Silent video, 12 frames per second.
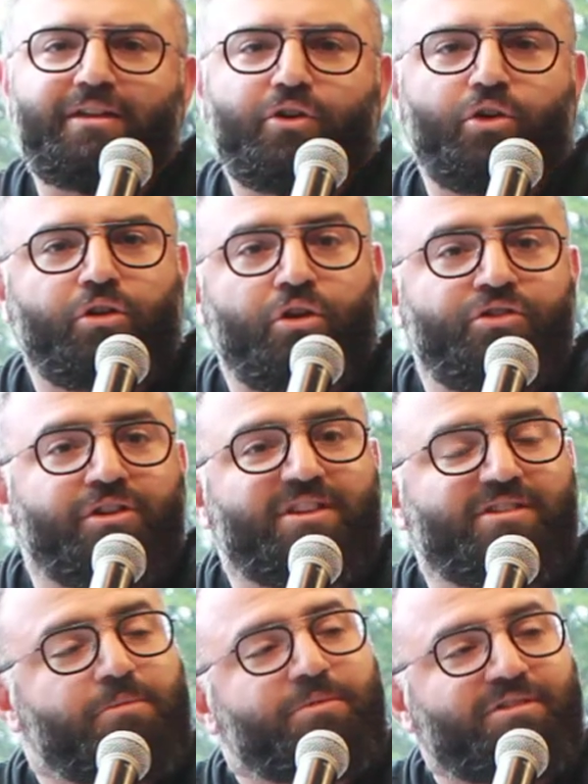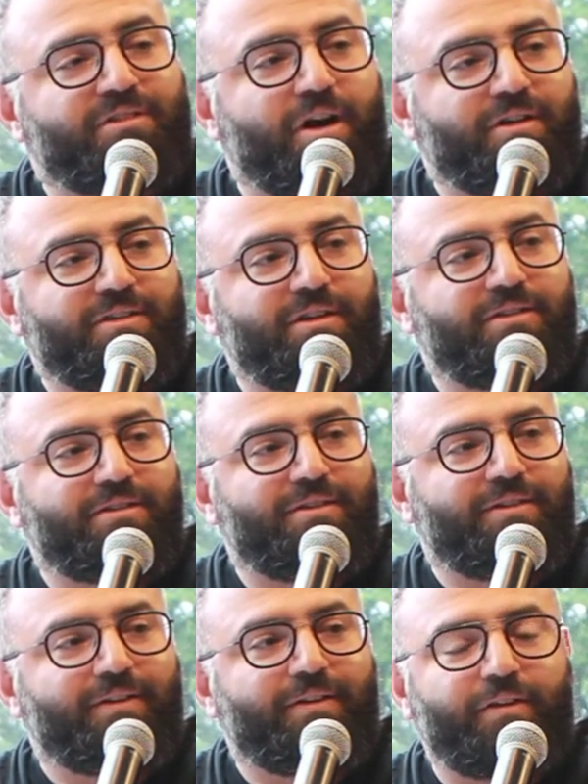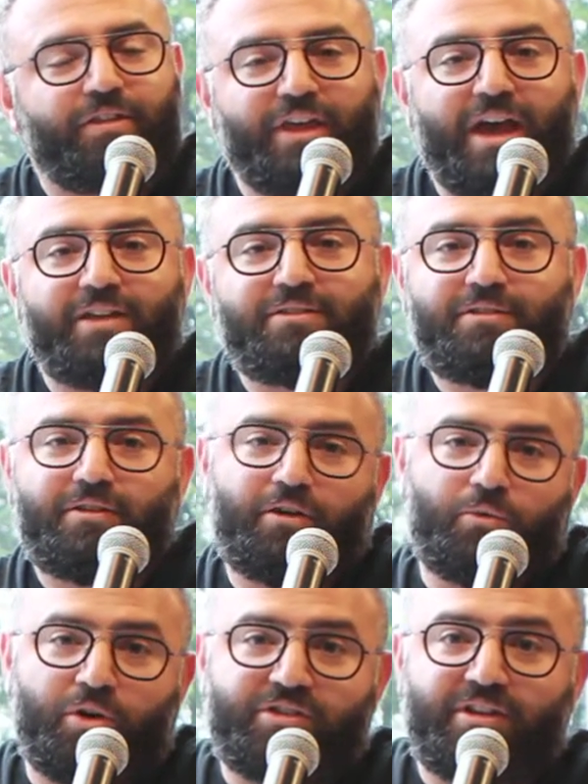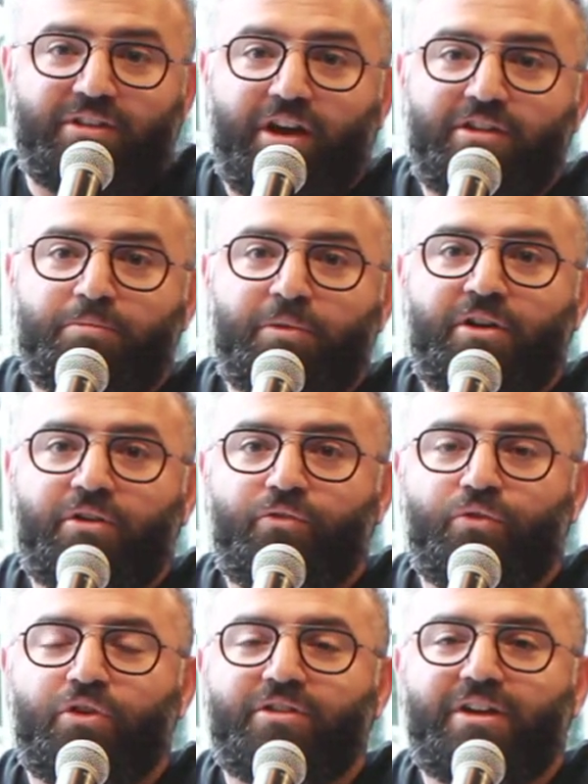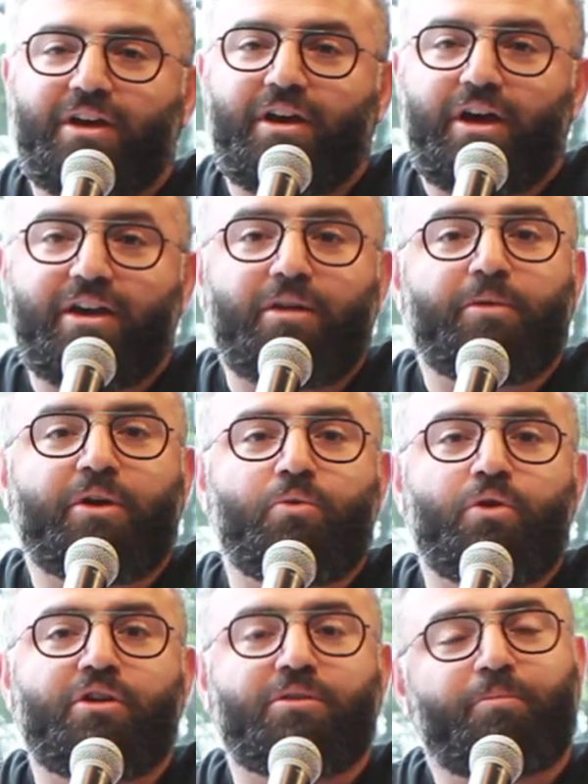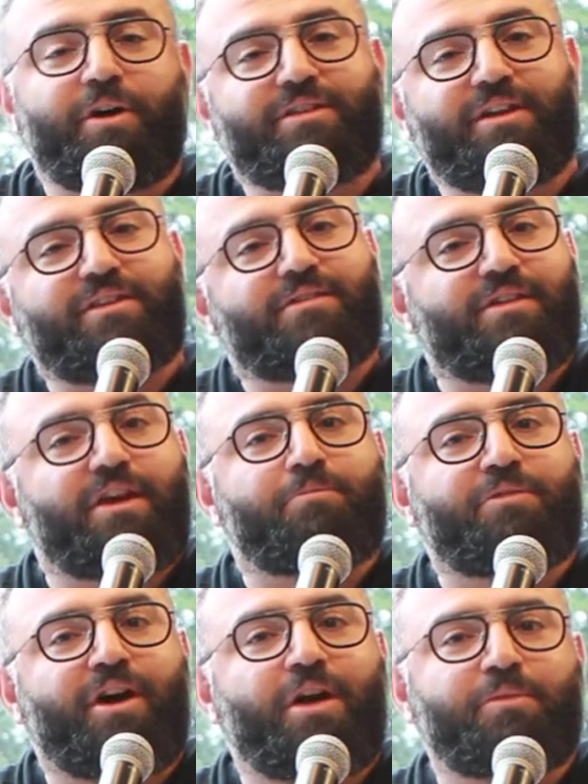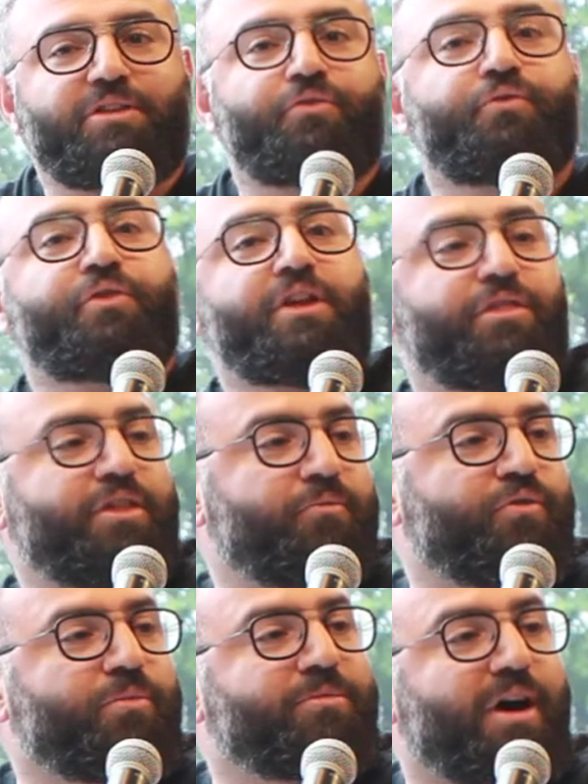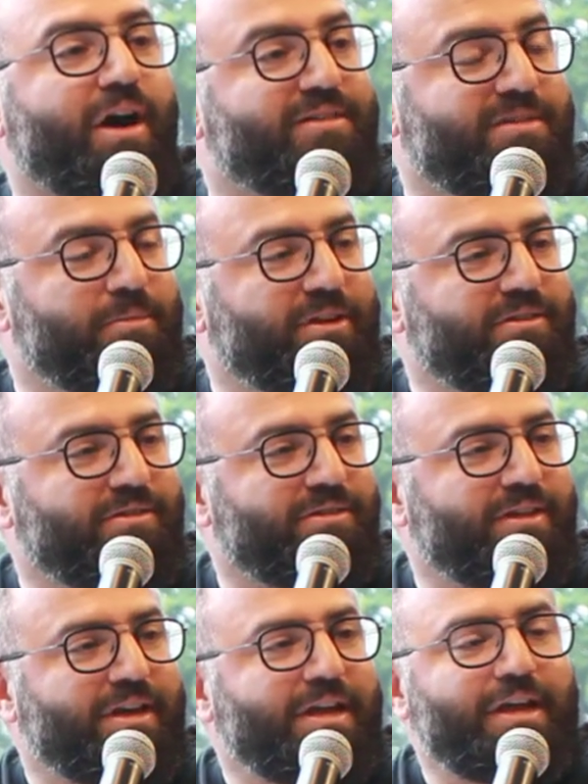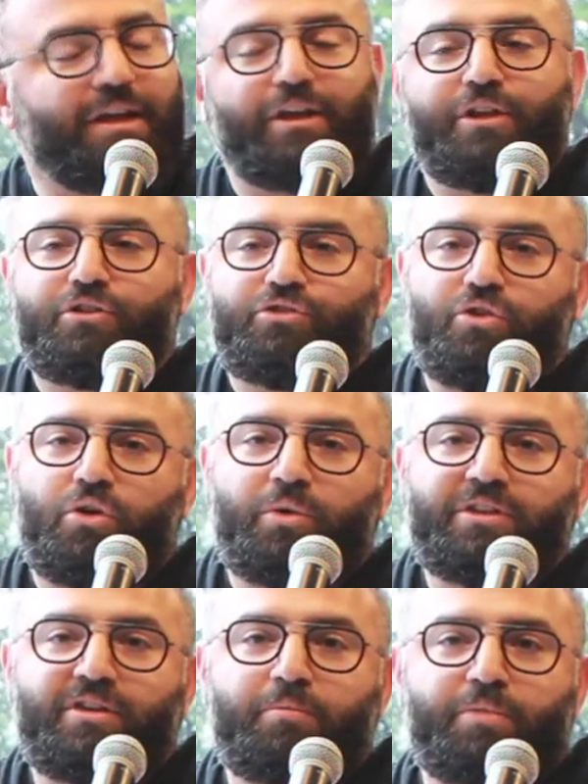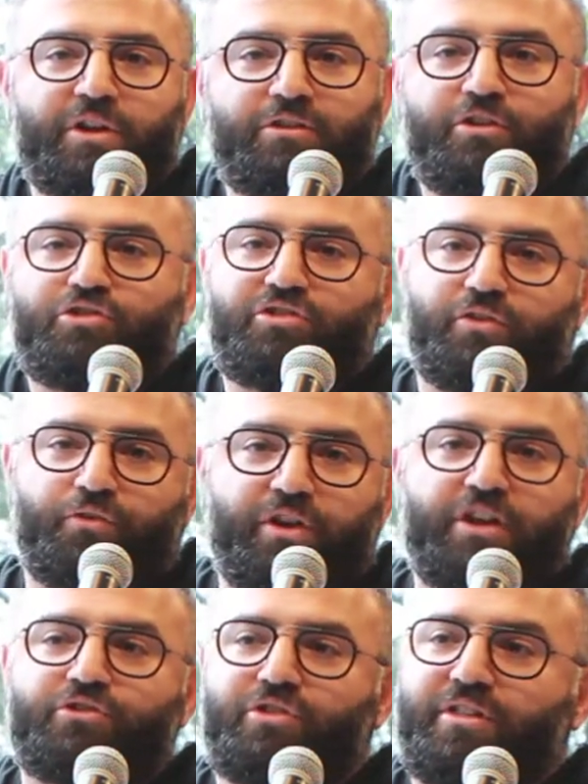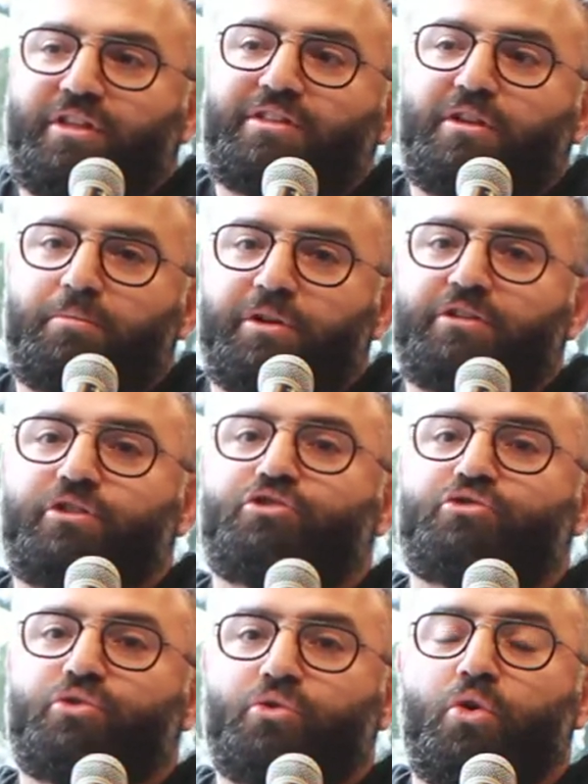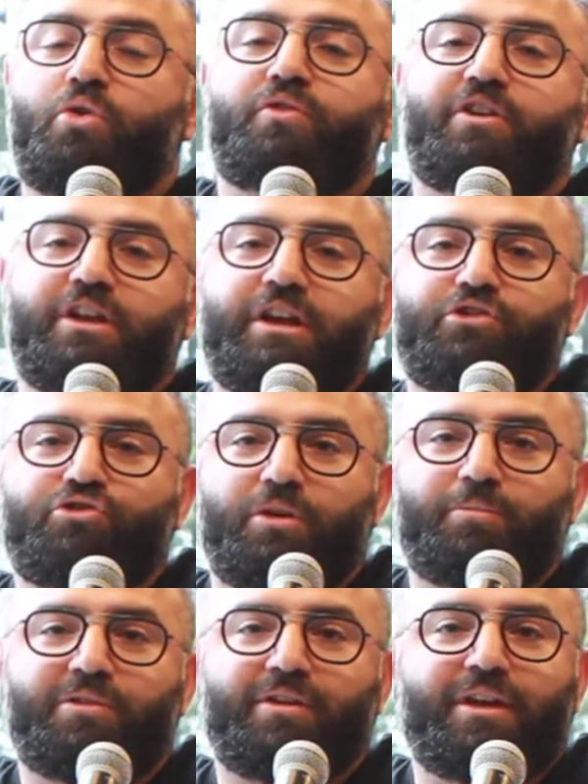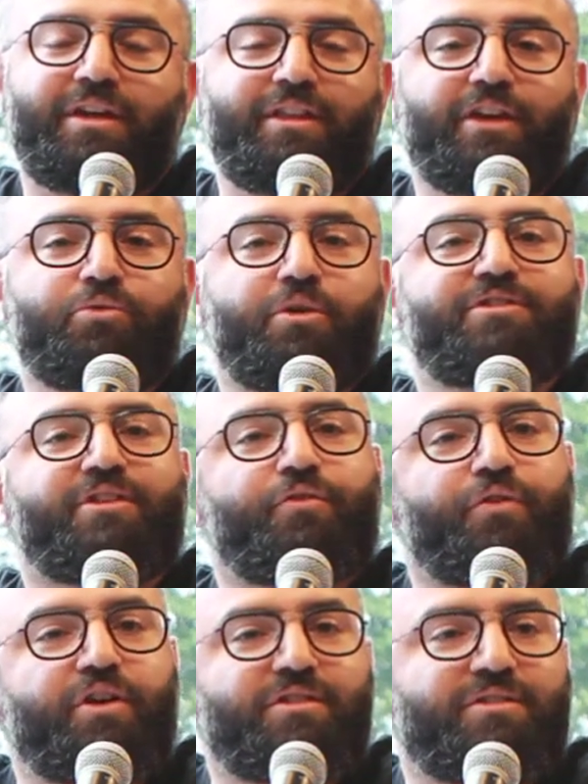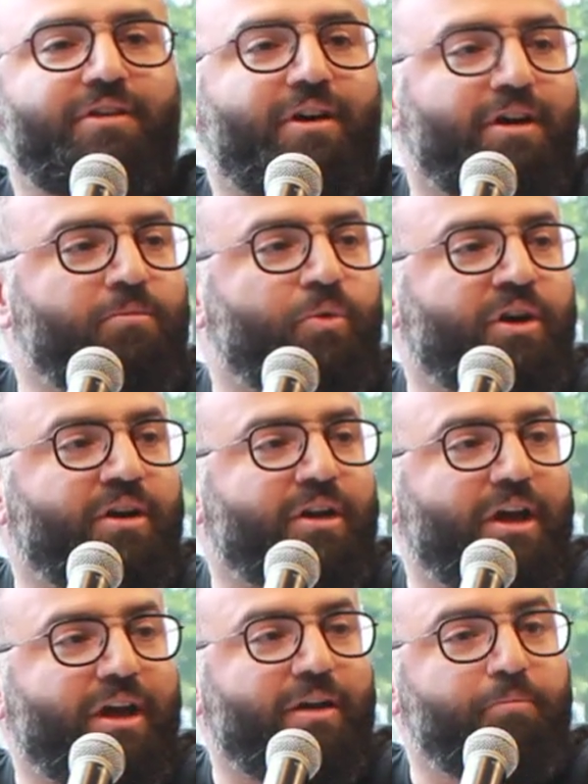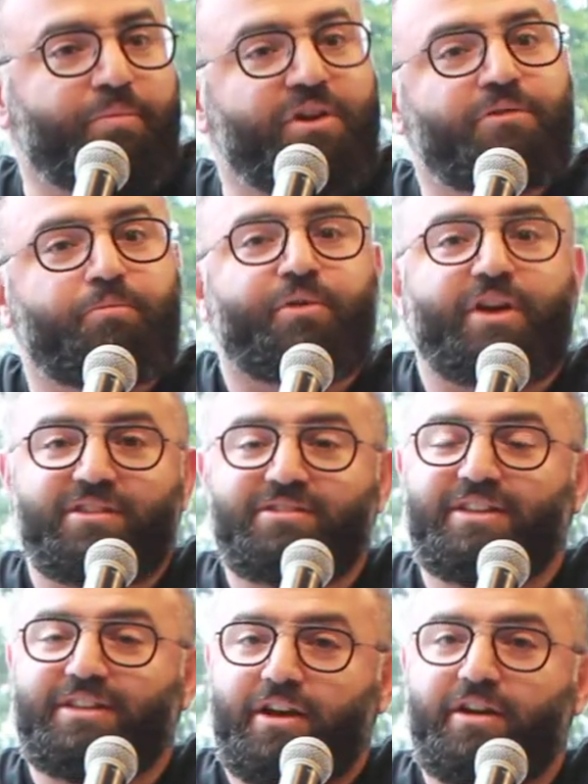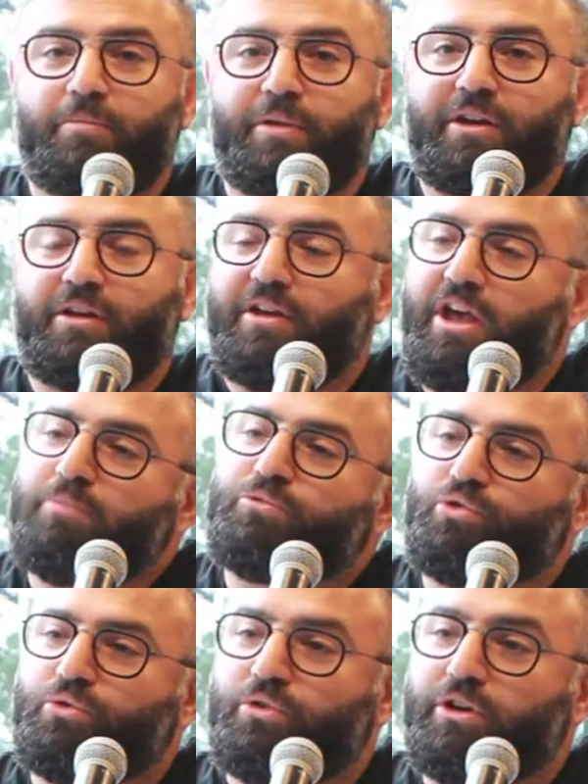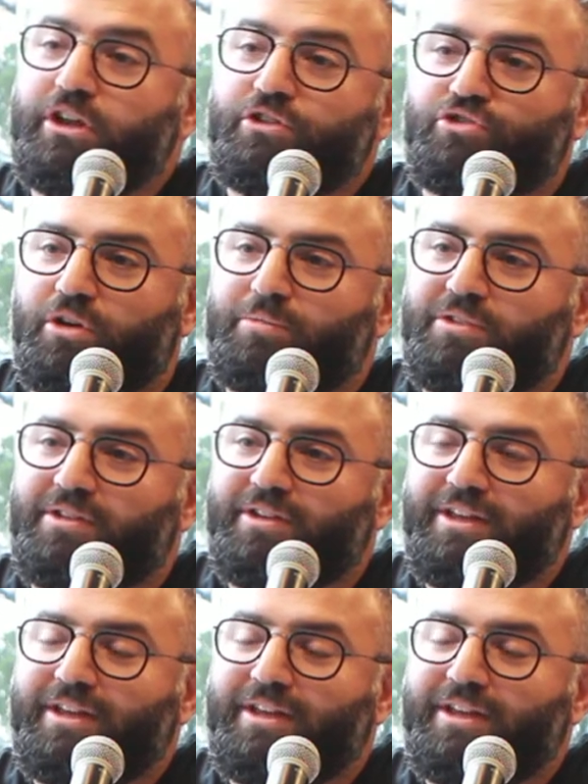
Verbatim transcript: Colonialism started. That was a nightmare for the Arabic world, but at the same time, it freed them from the Ottomans. So when the British, the French, and then the British took over Egypt, that was the first time where a print press in Arabic came to Egypt.